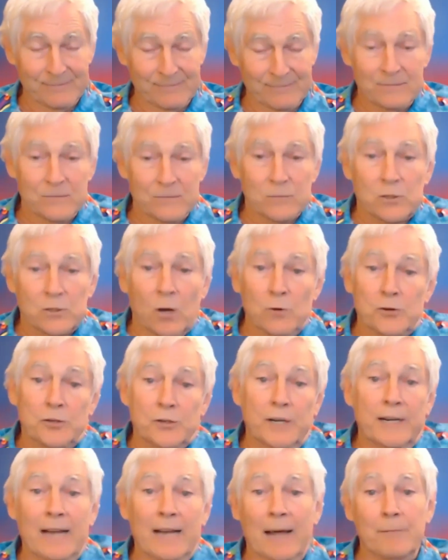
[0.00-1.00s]
So
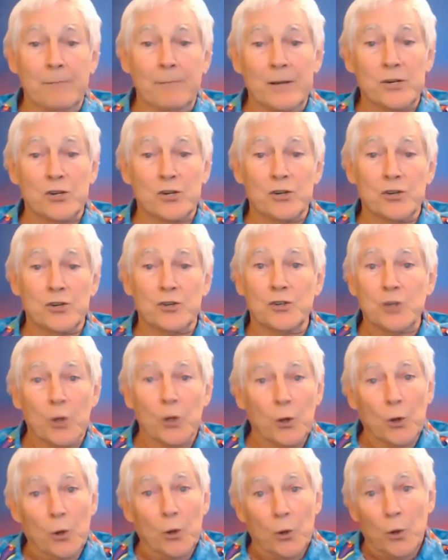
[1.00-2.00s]
she let me
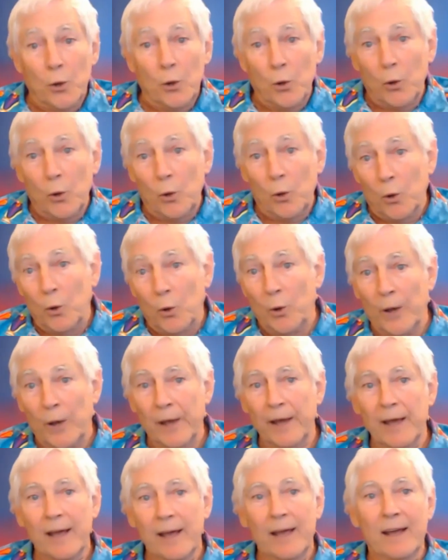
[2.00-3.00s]
stew,
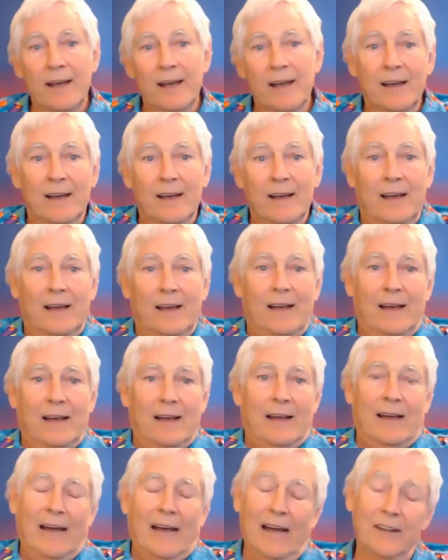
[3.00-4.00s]

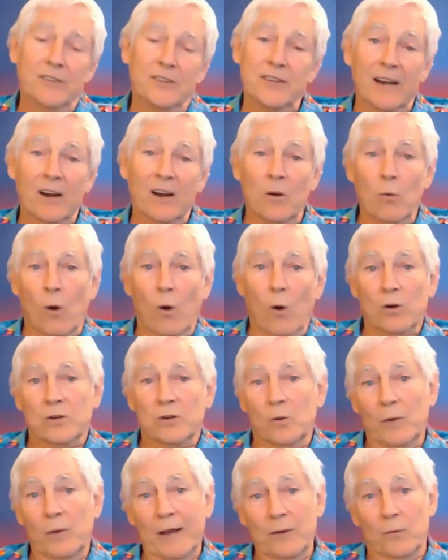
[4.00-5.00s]
and Sarah walked
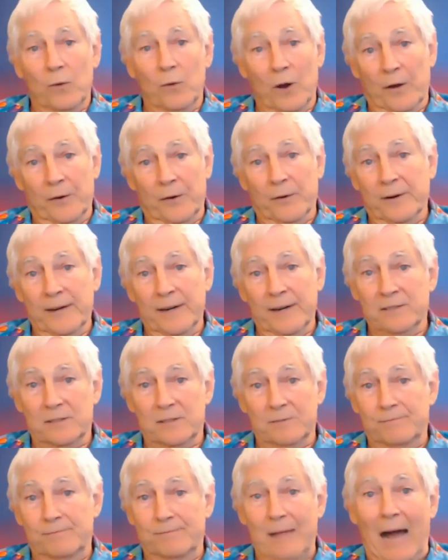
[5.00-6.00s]
away wondering
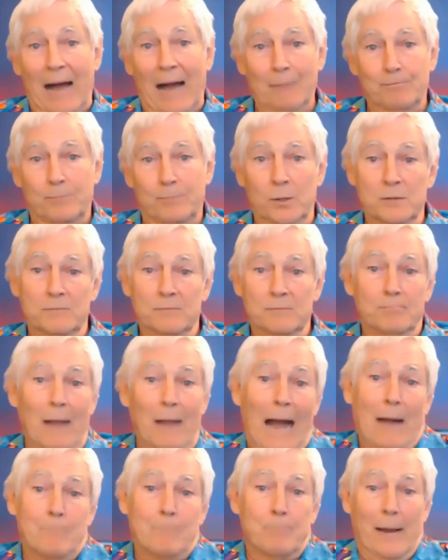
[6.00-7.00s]
as I put
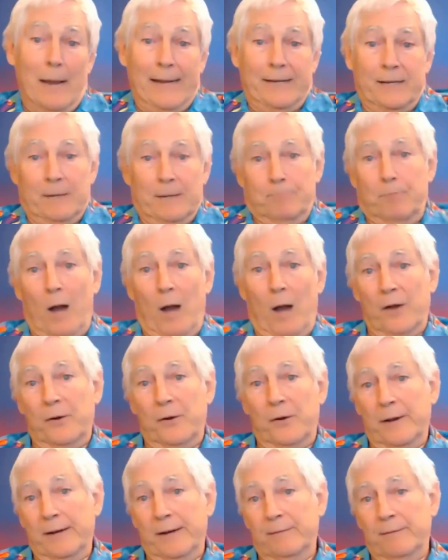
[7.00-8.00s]
my pate to
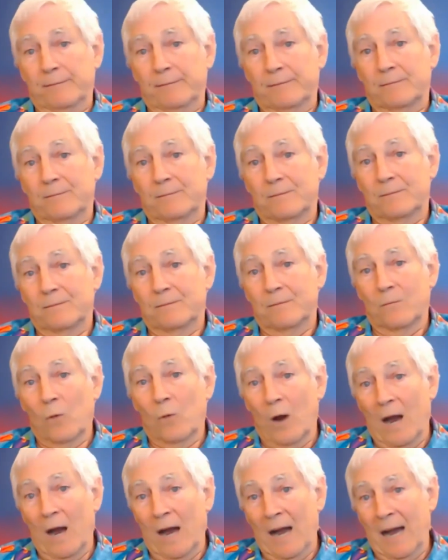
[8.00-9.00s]
pondering
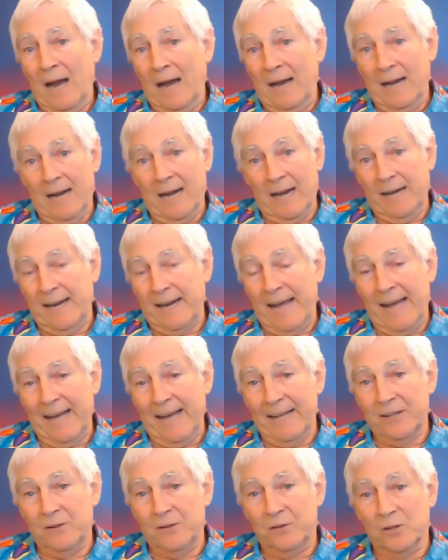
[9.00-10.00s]
why I'd
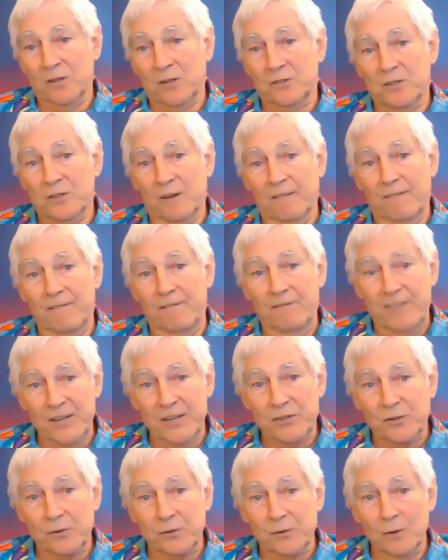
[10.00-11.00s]
had such a
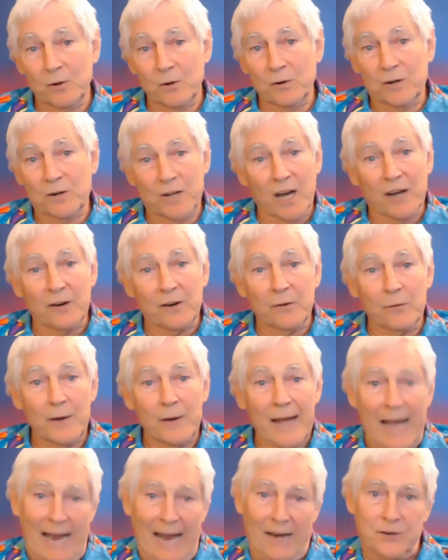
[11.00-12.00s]
visceral gut
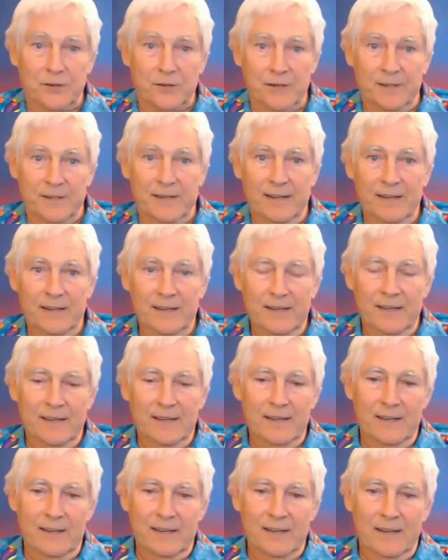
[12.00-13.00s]
reaction
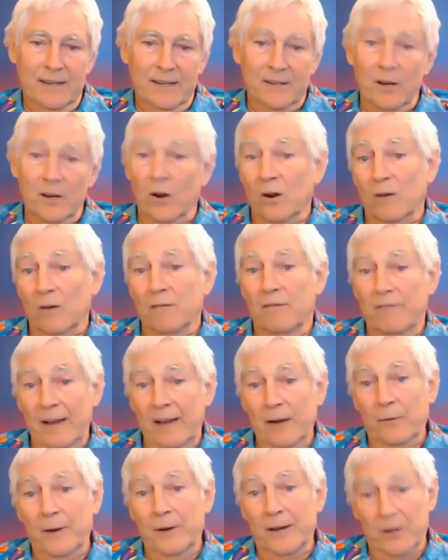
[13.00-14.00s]
to her
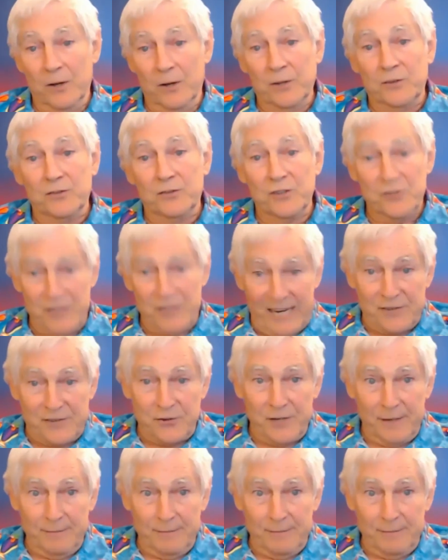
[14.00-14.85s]
very good suggestion.